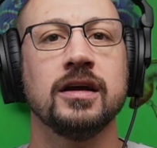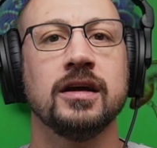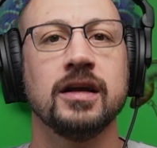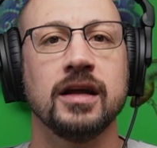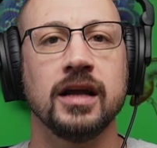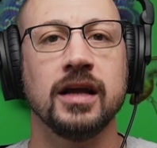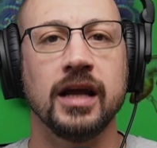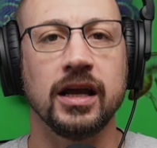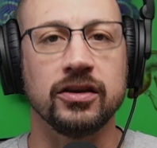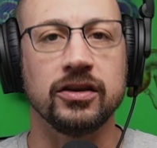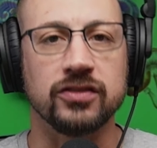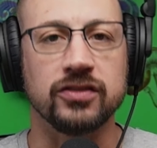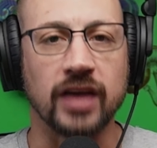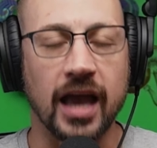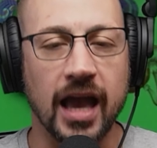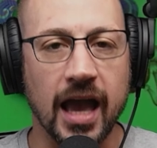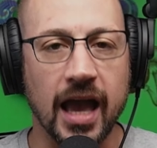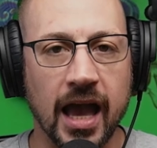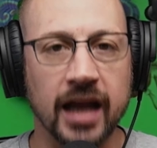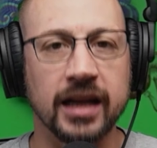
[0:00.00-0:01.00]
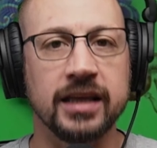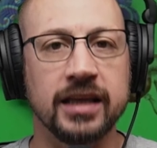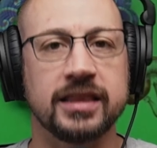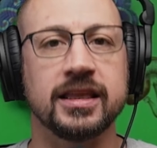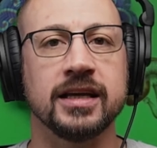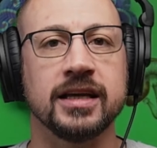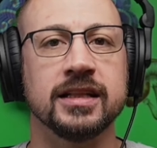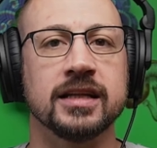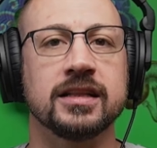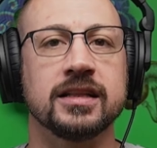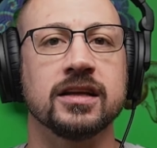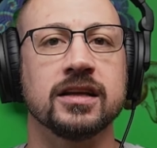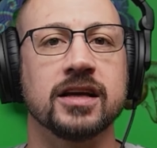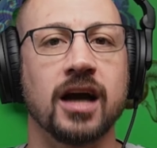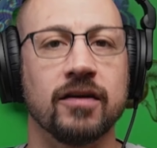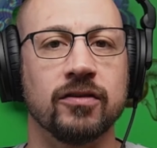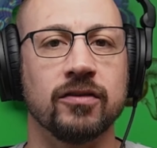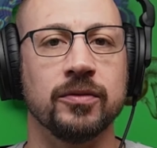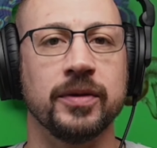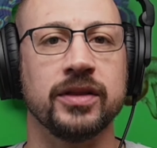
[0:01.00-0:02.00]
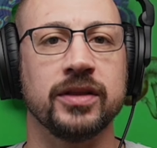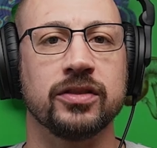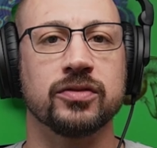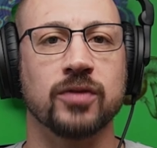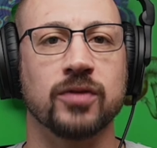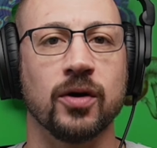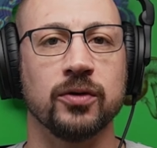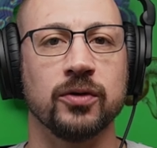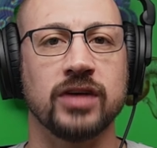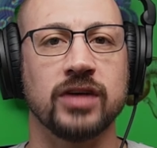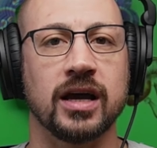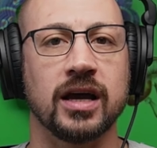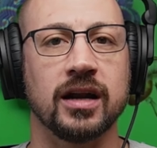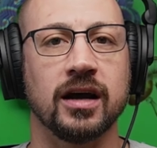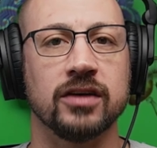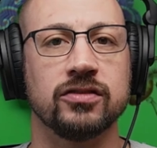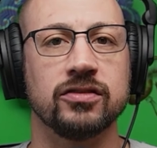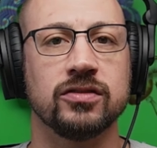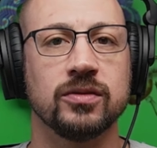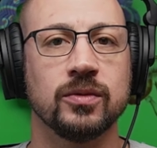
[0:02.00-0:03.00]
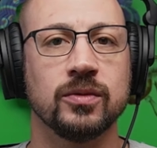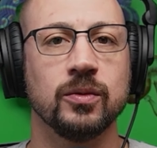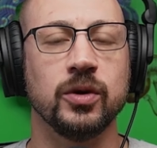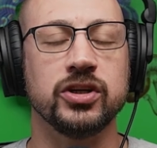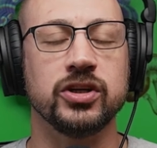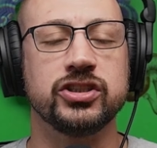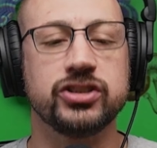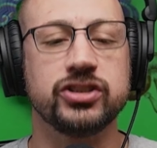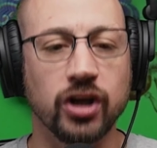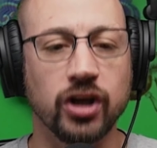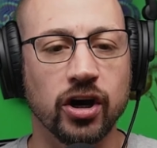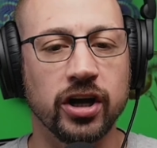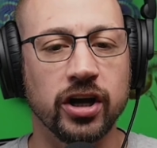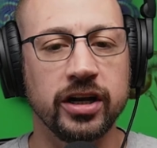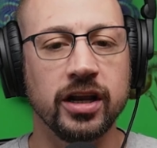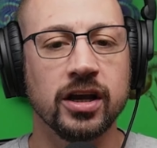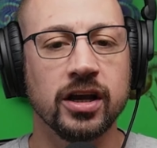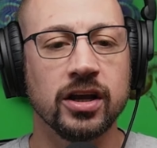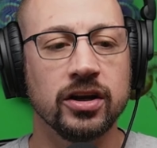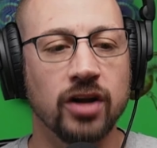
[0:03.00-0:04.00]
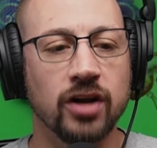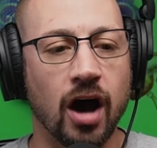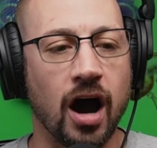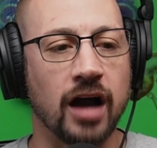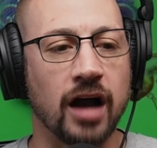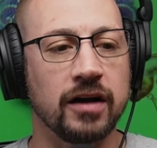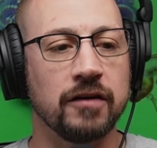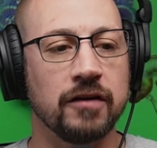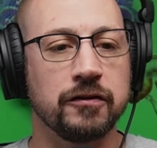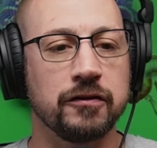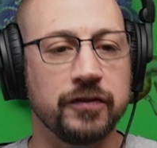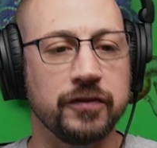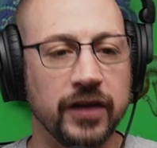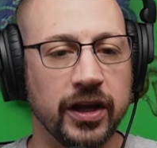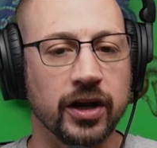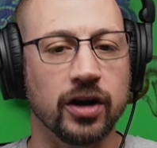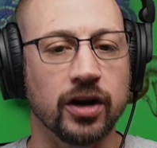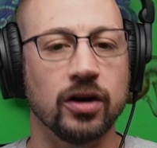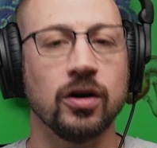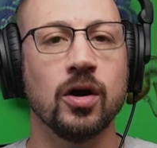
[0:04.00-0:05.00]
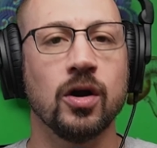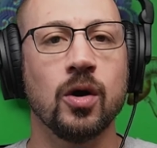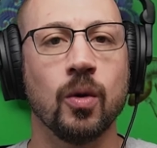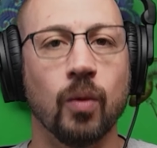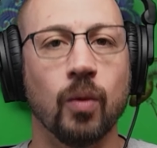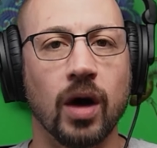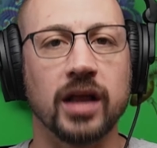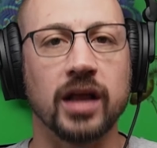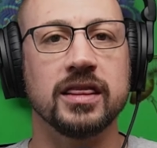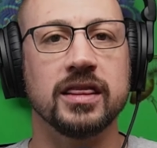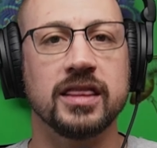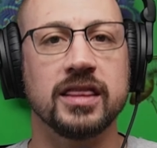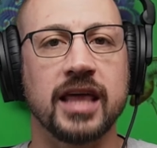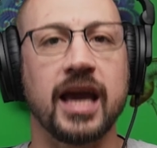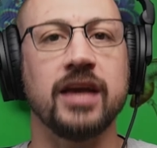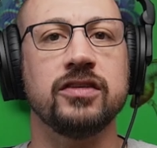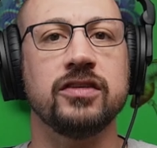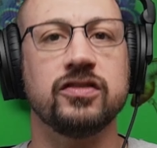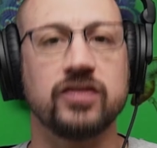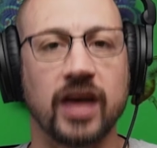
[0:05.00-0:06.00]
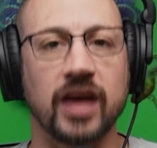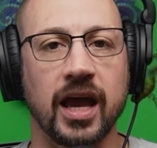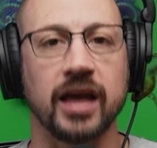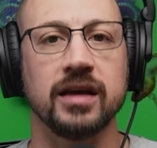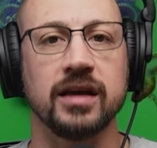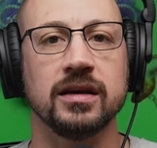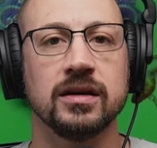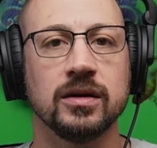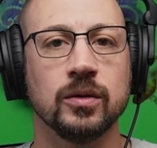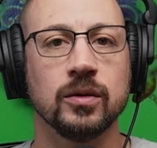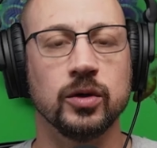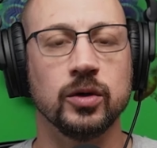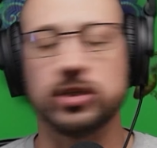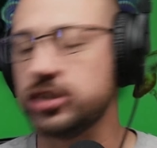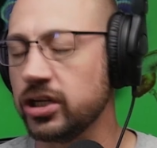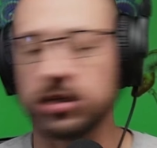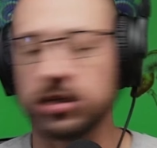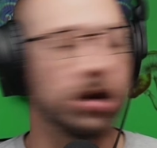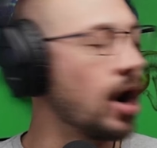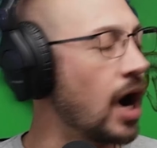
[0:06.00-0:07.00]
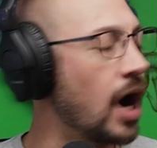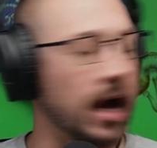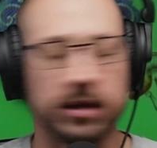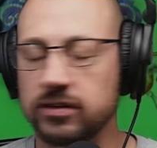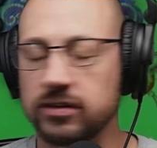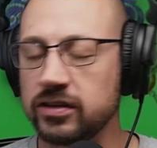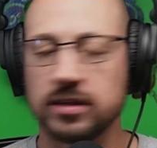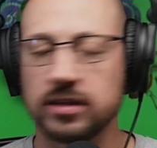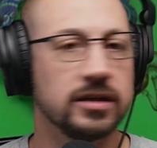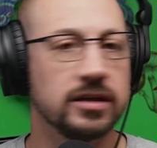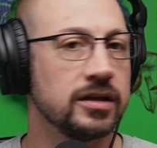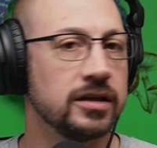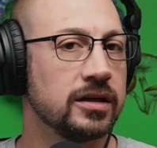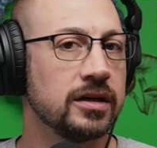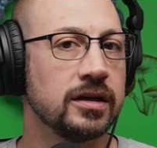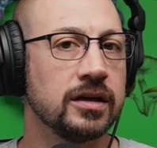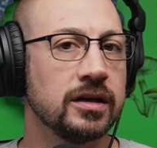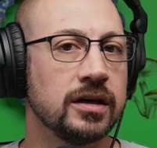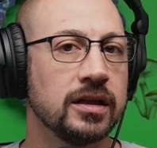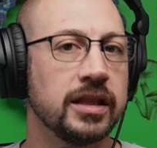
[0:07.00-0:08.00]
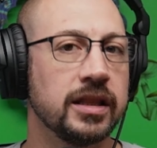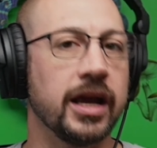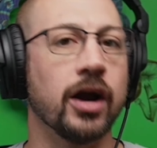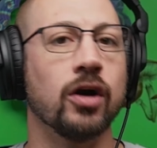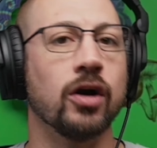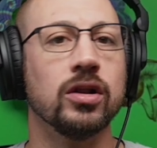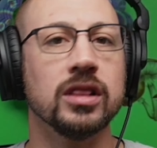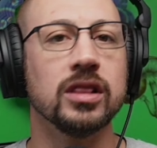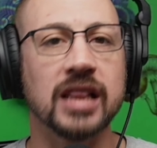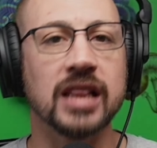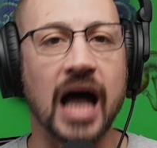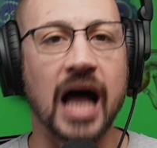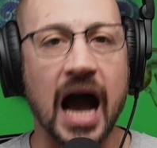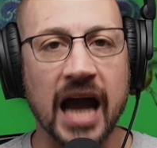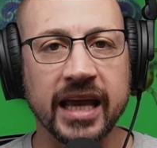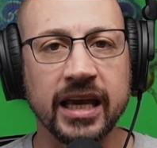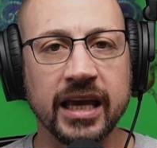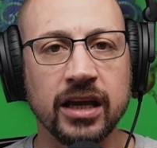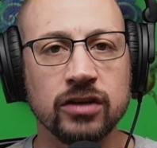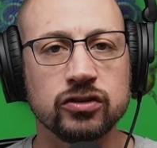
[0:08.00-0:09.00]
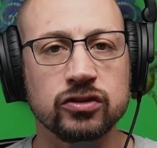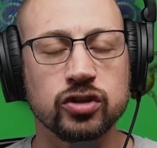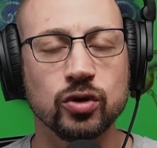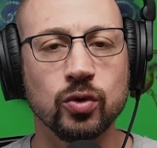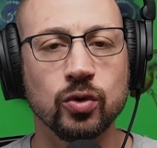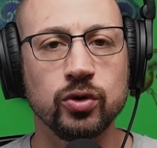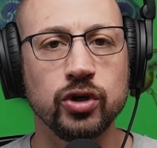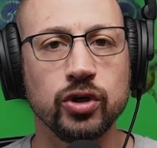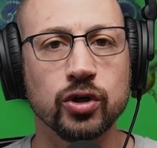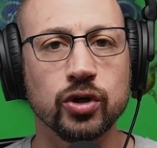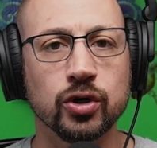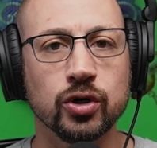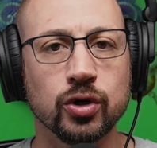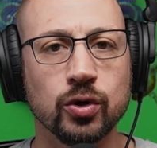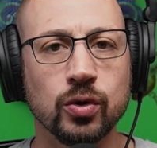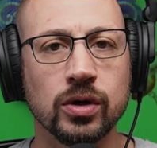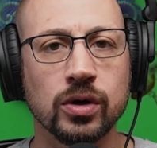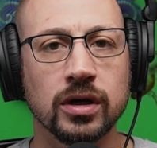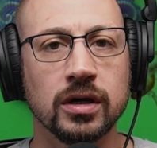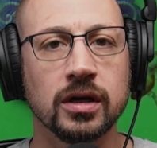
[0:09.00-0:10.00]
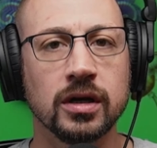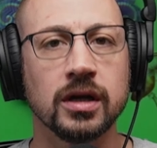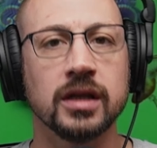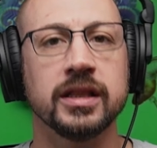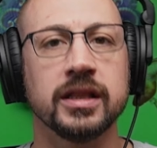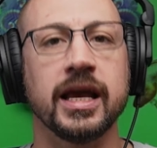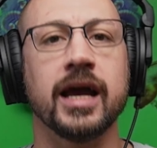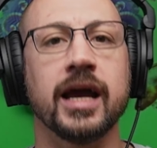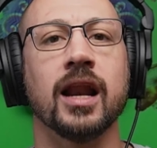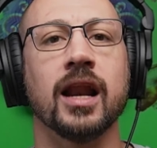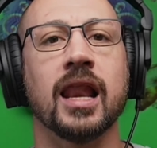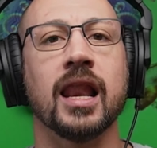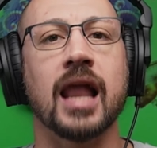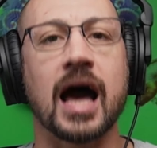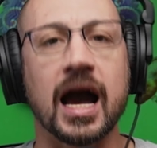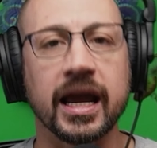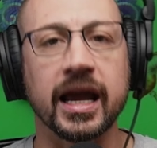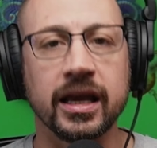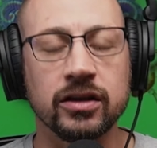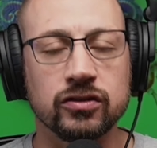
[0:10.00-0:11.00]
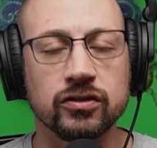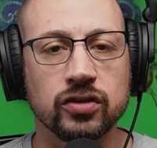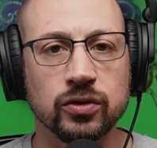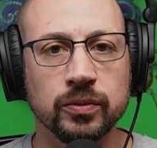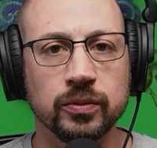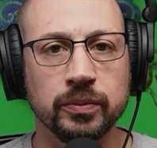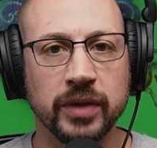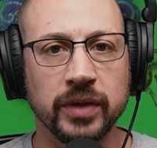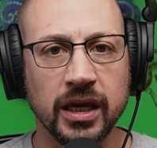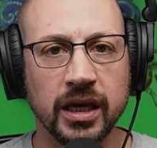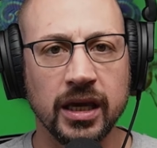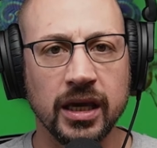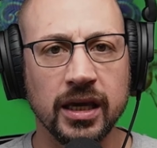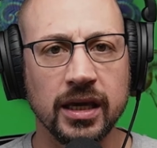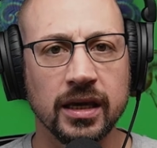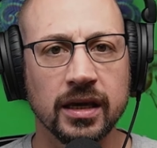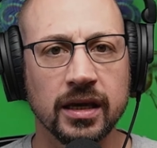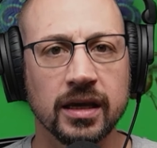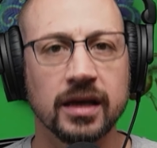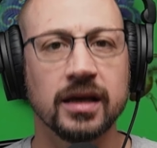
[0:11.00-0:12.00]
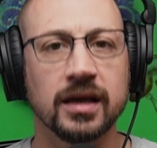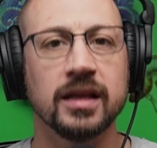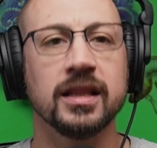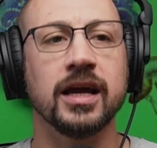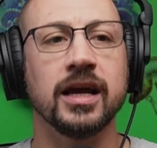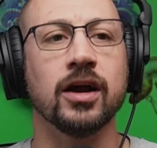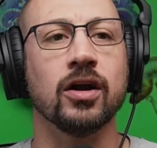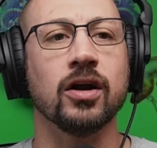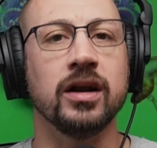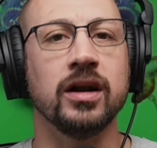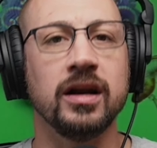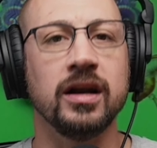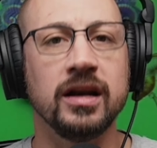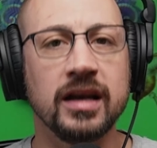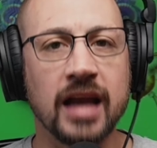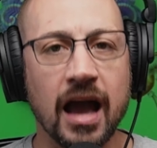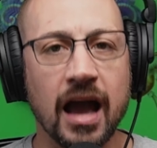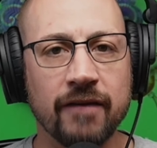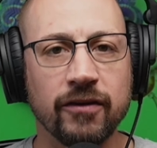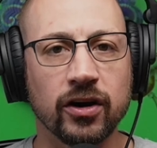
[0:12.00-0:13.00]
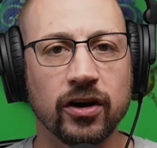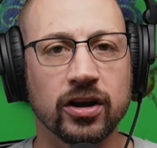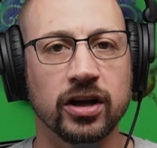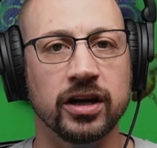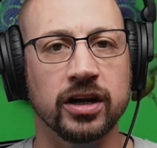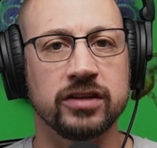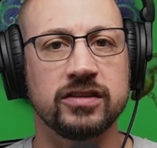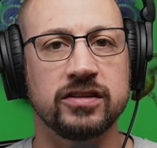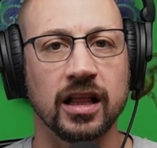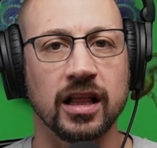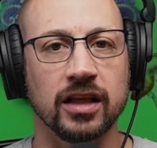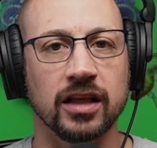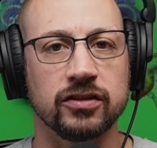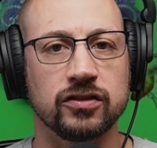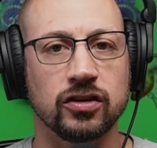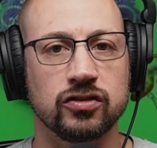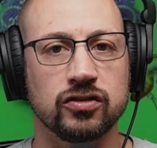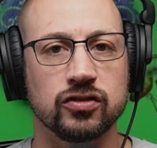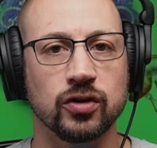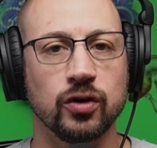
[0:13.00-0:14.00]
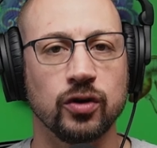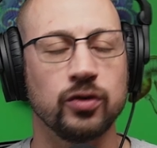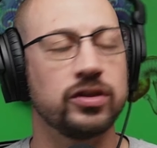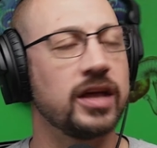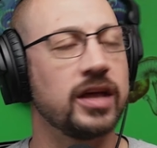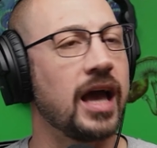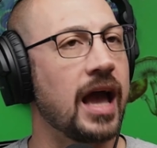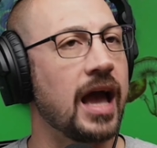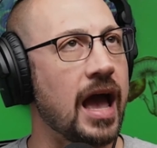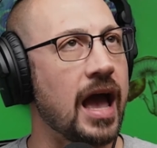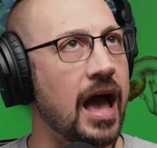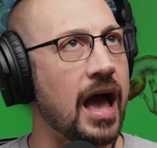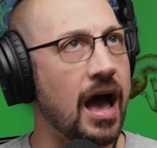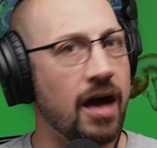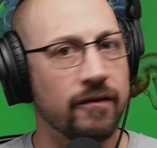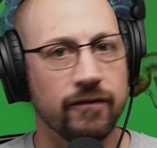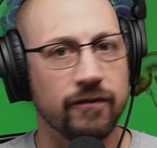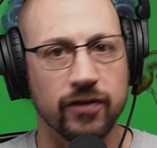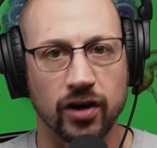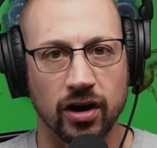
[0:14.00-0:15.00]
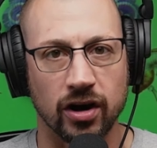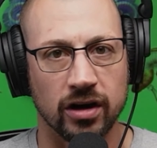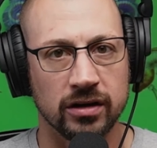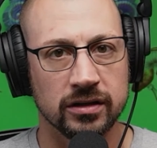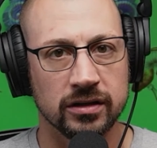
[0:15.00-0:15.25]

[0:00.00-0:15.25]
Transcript: is anything that the government throws at us. We should not fear what they say. We should not. They are lying to you. They are lying to me. They are never going to tell us the truth, ever.